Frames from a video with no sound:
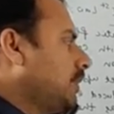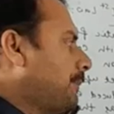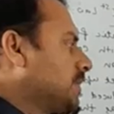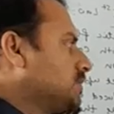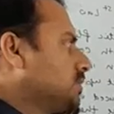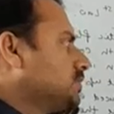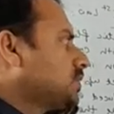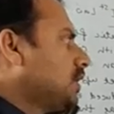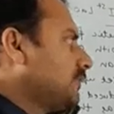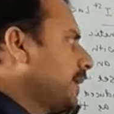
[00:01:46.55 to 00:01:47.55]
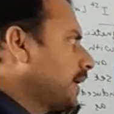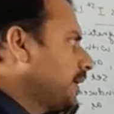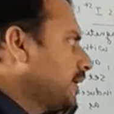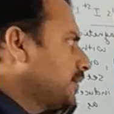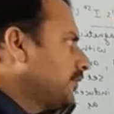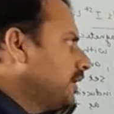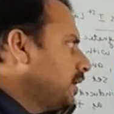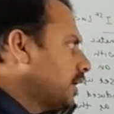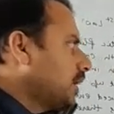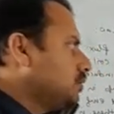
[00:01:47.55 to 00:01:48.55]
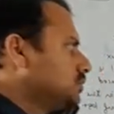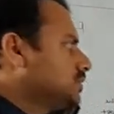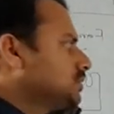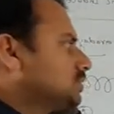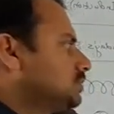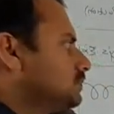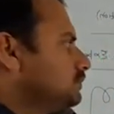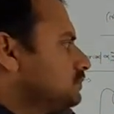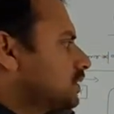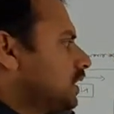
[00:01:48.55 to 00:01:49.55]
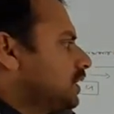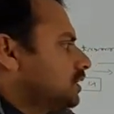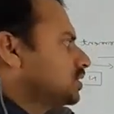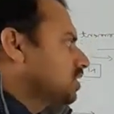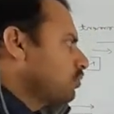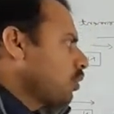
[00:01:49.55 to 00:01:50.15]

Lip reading: presence of magnetic field around this conductor.